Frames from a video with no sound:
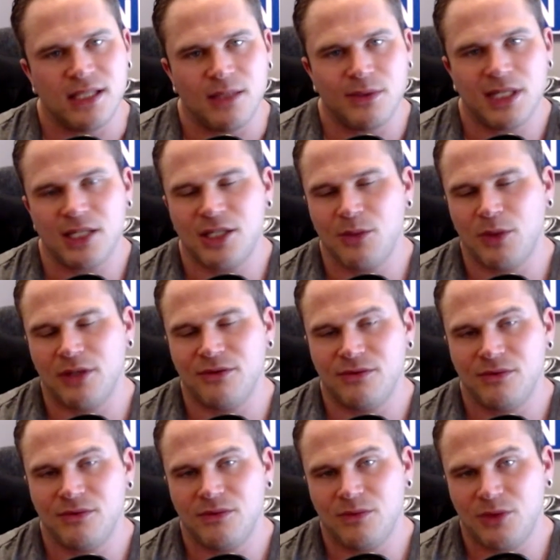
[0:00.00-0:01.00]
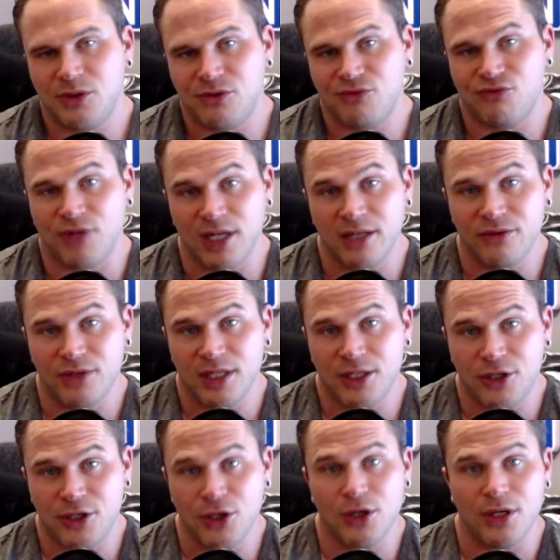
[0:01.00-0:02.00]
it was actually one which was really, really
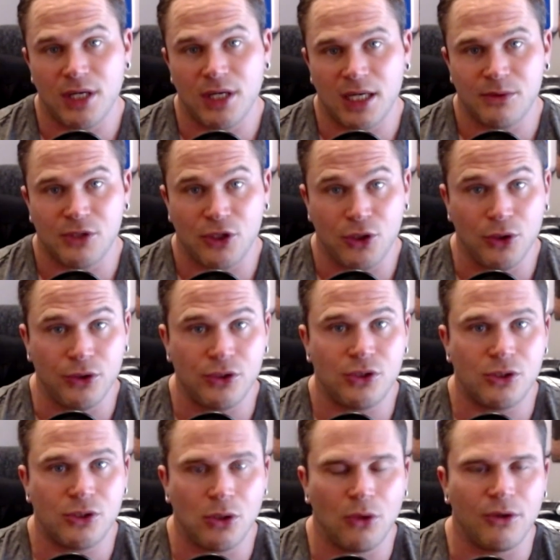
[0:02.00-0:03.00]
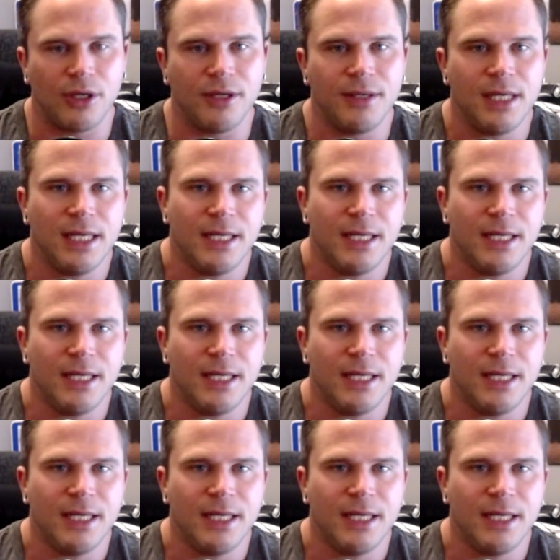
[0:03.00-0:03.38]
good. Like, it was a good story.